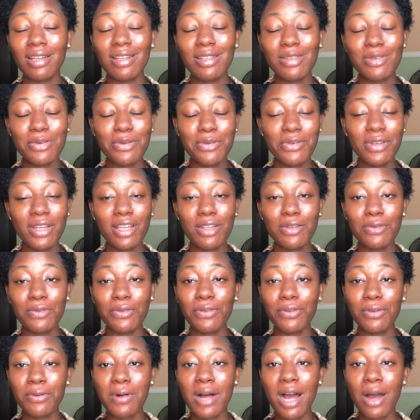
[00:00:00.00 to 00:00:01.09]
It's okay
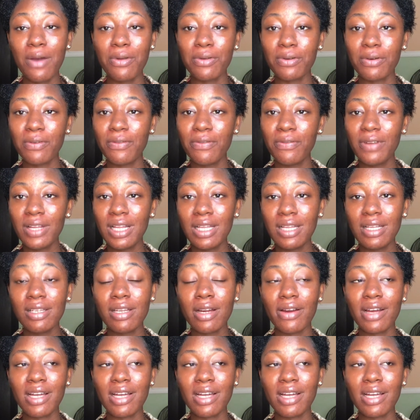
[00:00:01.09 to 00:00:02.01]
to feel how you're feeling.